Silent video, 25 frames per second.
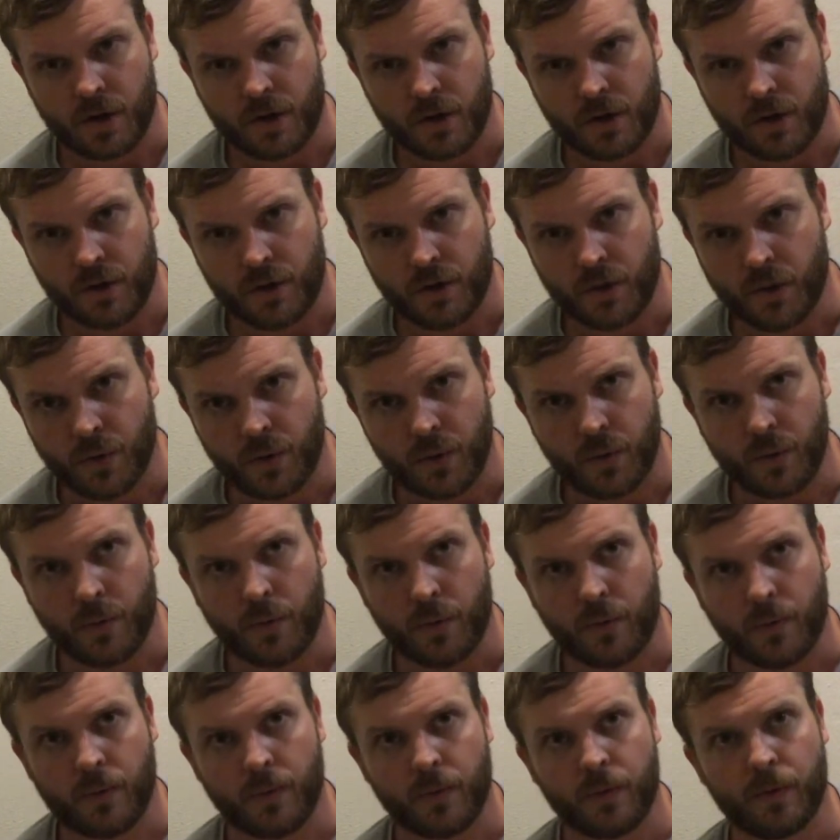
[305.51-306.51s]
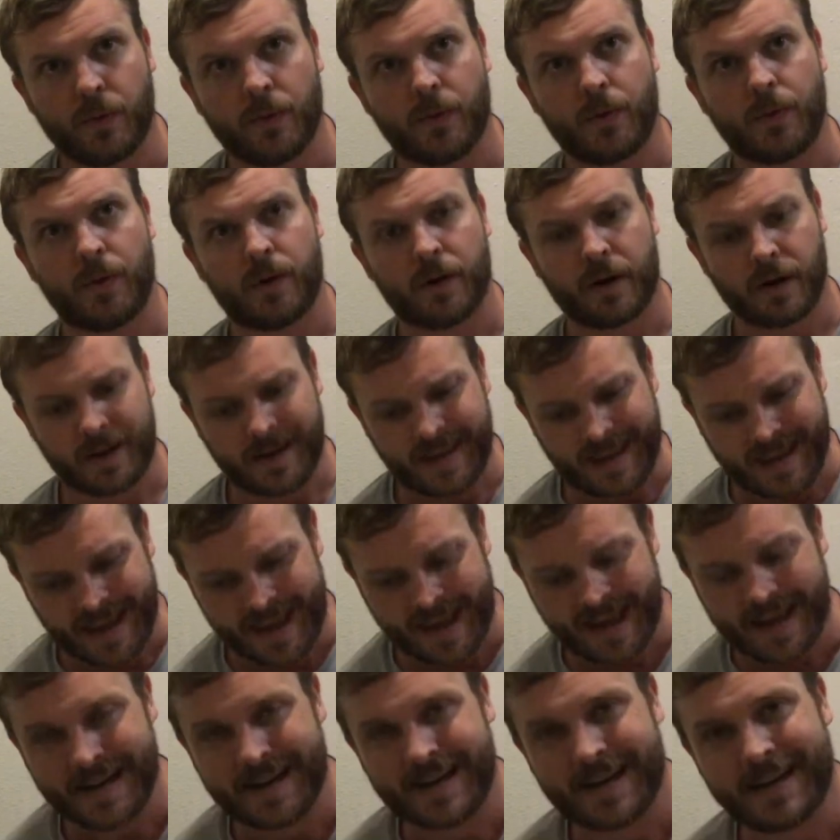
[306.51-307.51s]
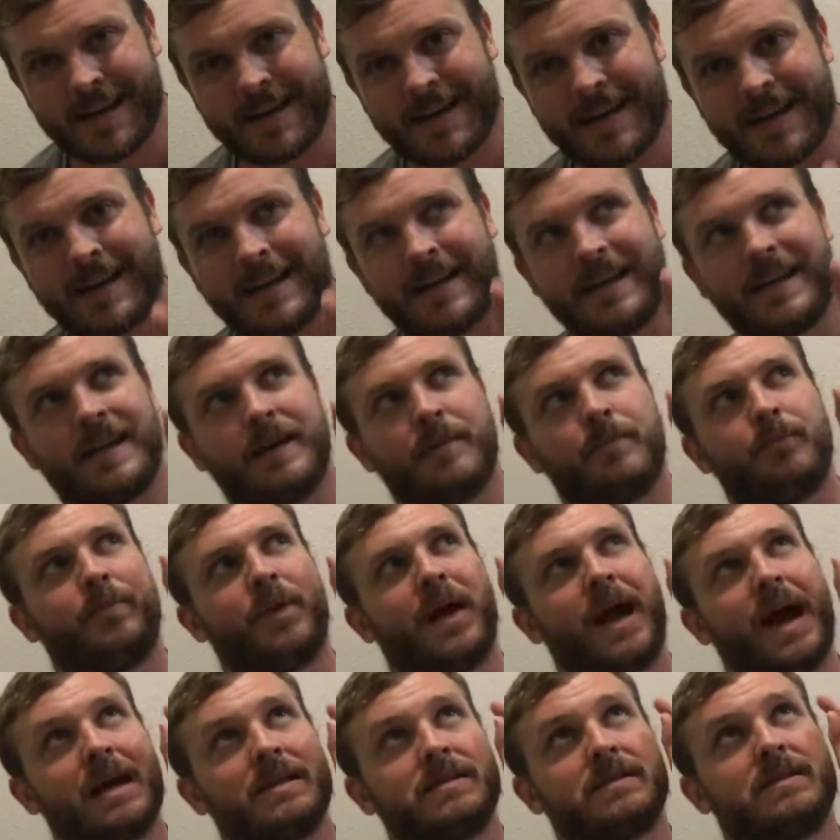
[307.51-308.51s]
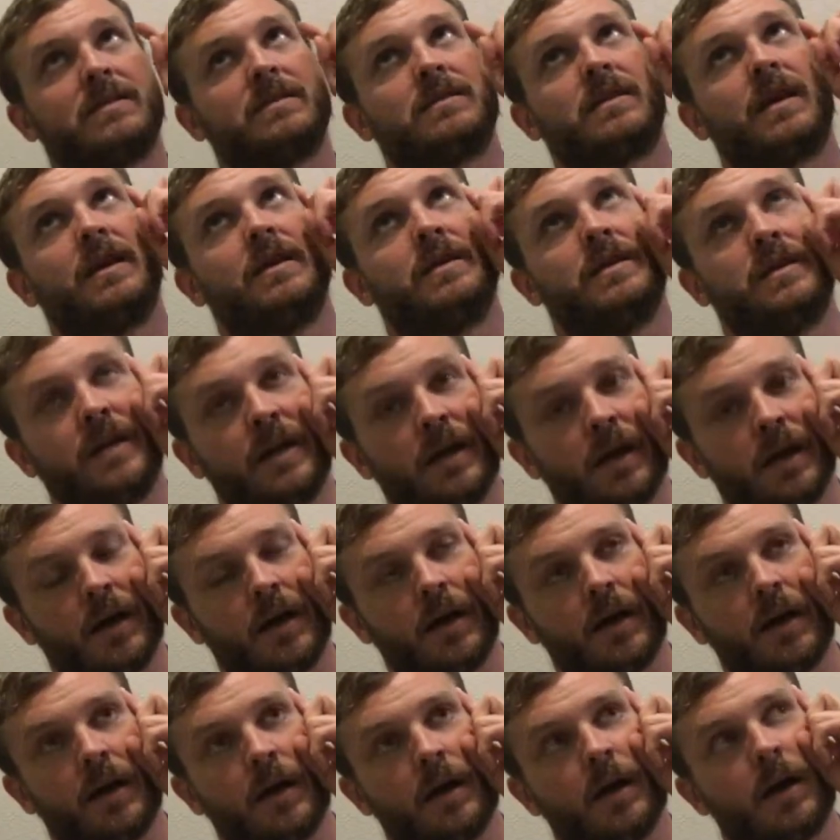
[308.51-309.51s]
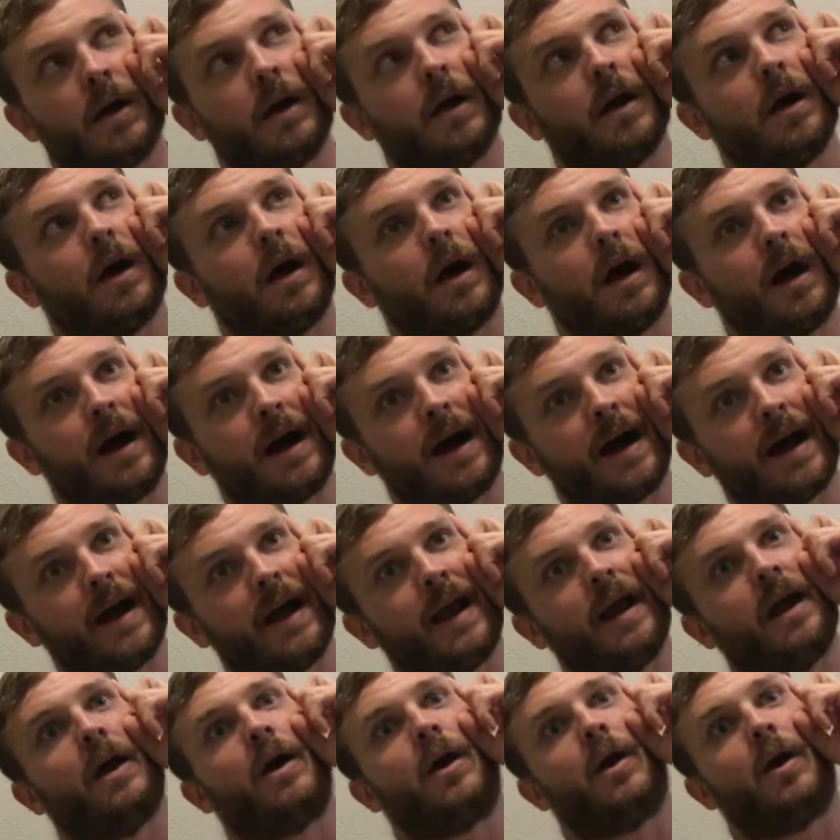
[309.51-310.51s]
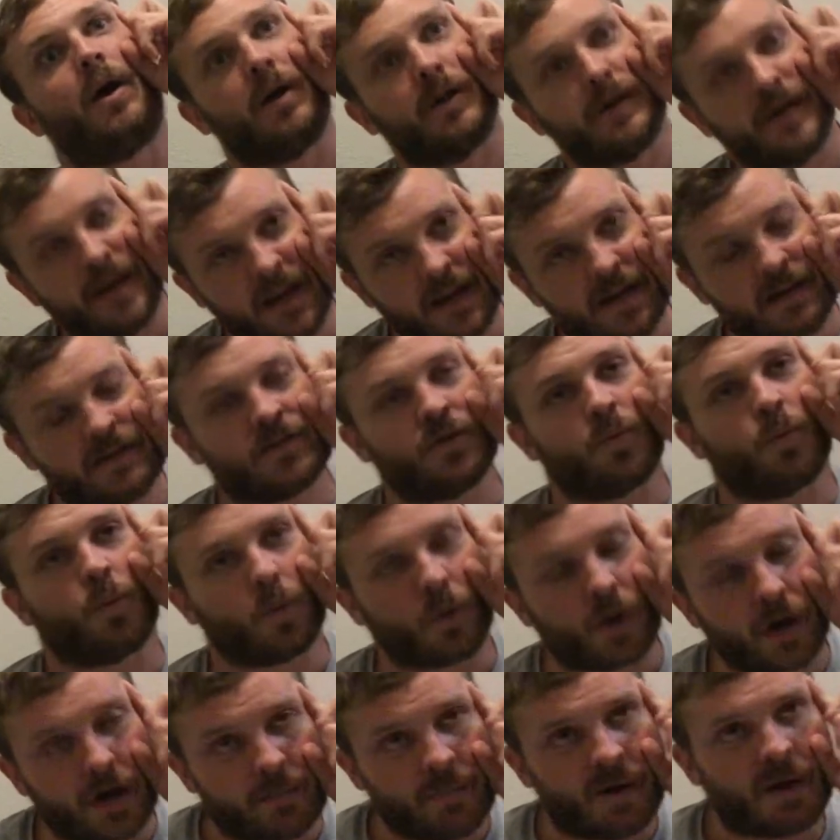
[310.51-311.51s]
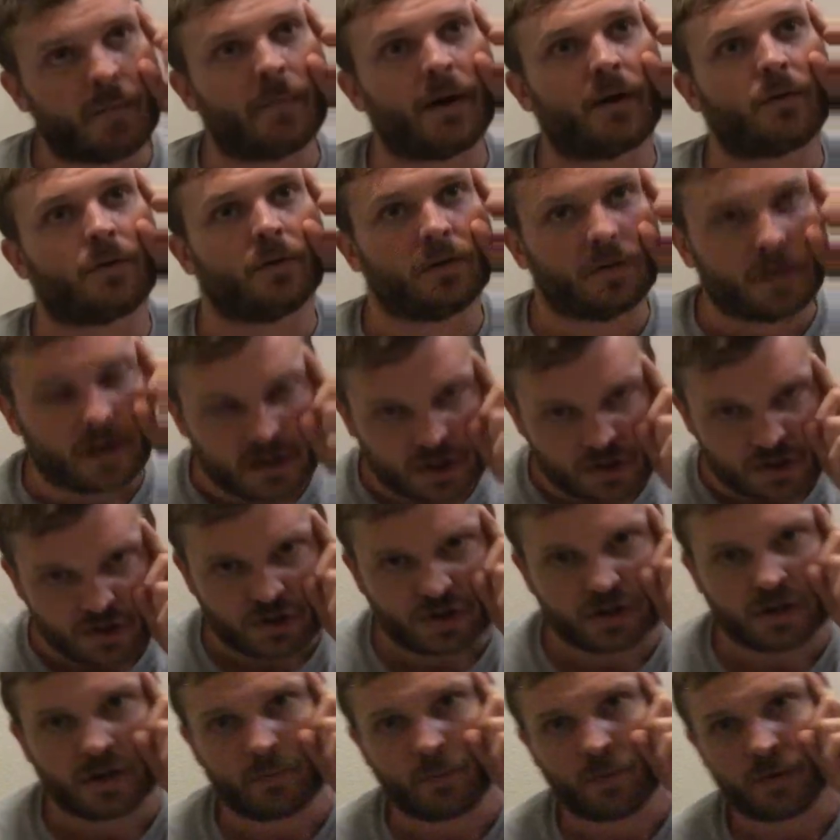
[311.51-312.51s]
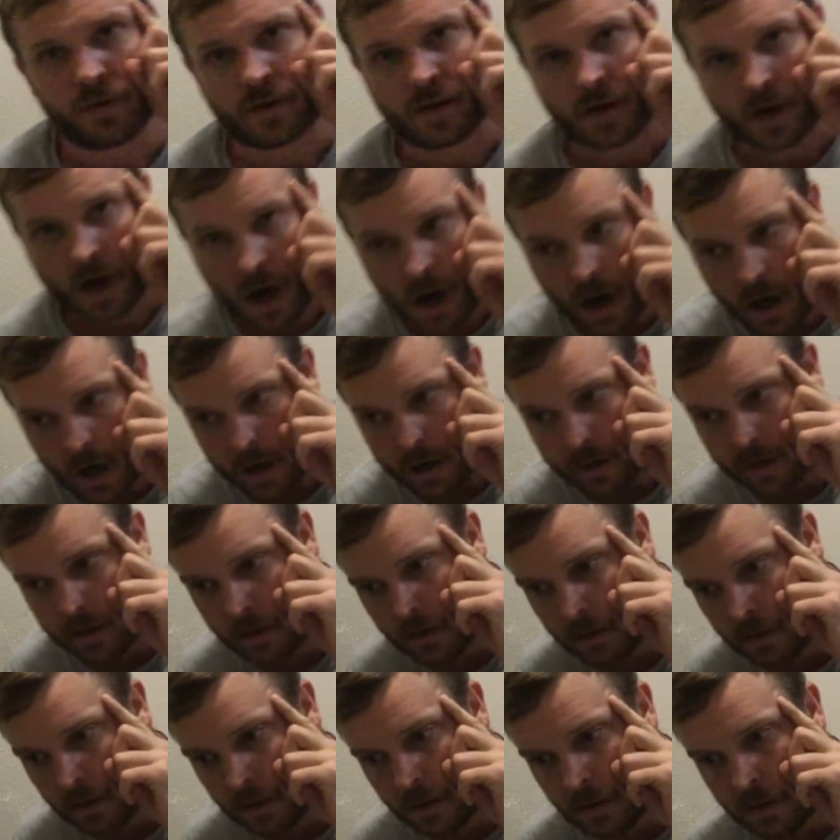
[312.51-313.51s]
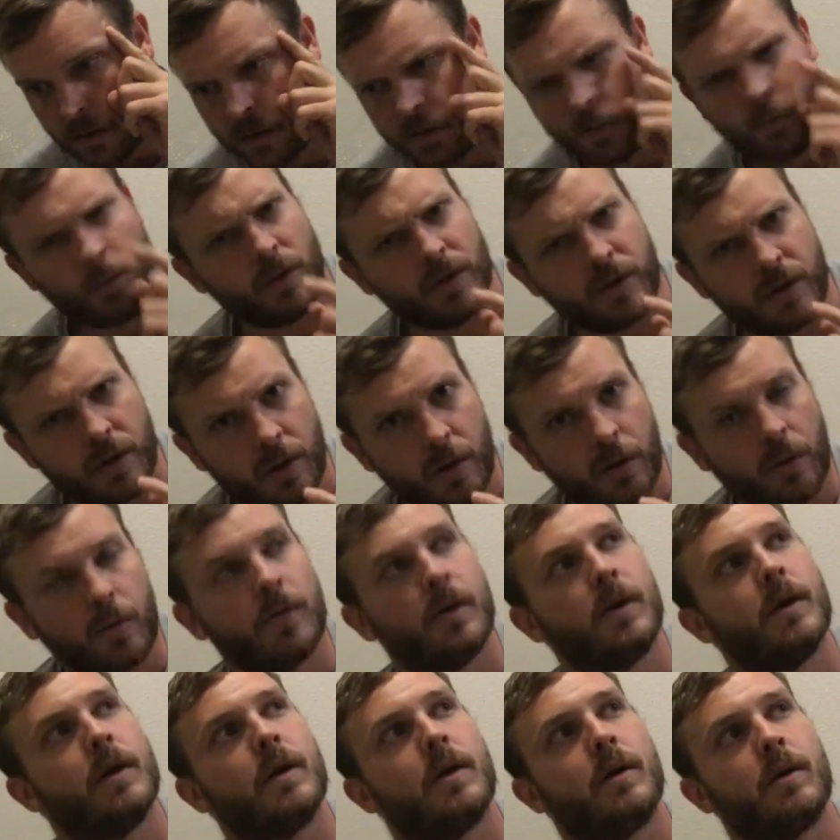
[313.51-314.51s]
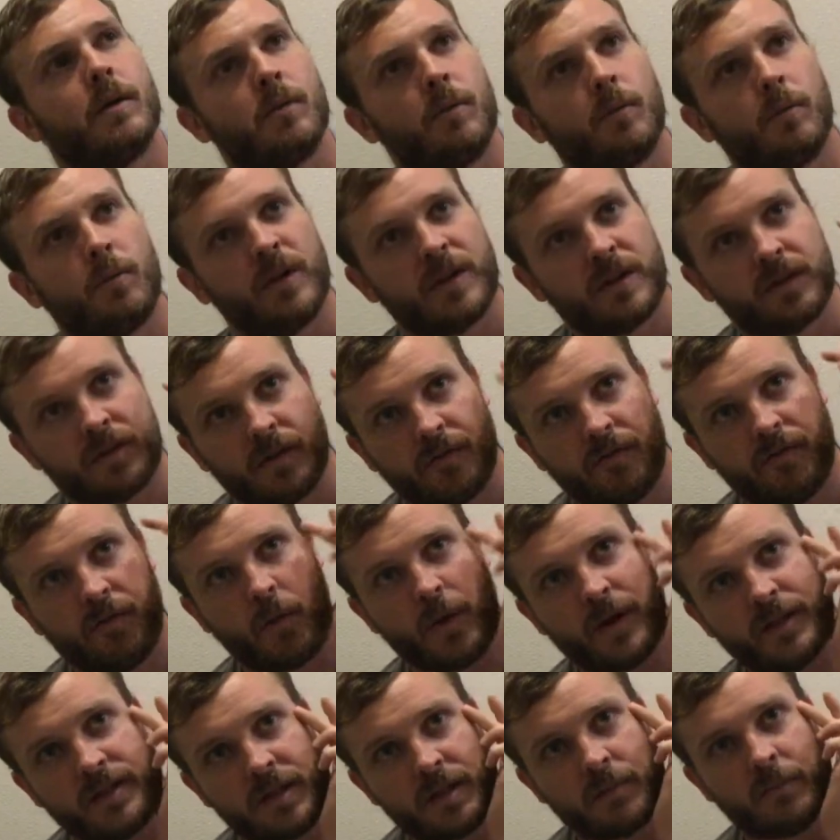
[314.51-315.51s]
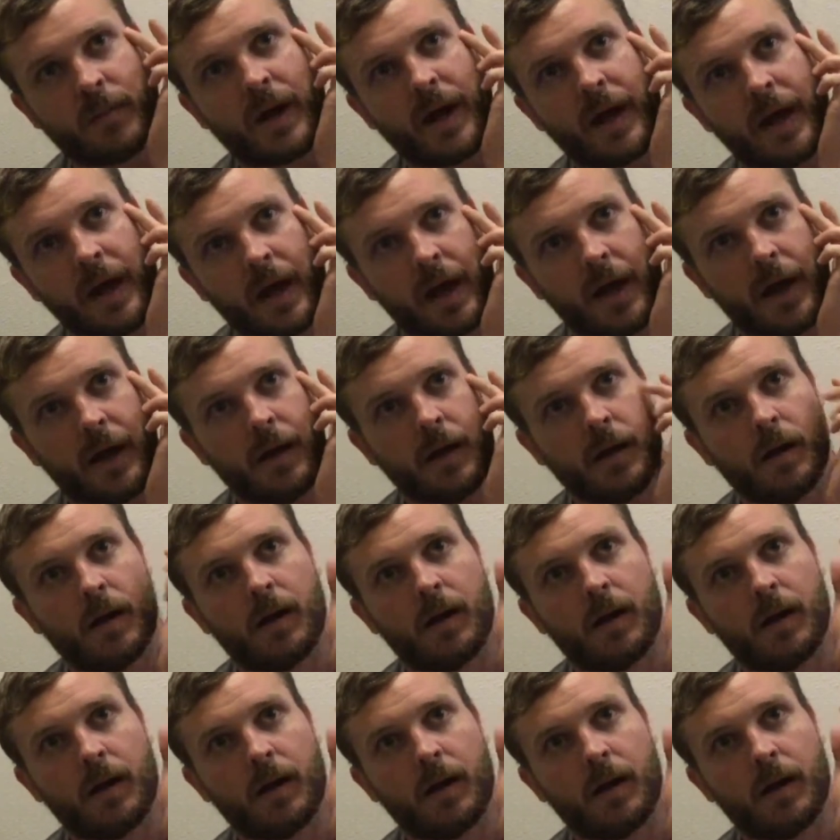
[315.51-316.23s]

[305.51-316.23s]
you can't get past this idea. I need to worry about my relationship with God. With who? With the voice in my head.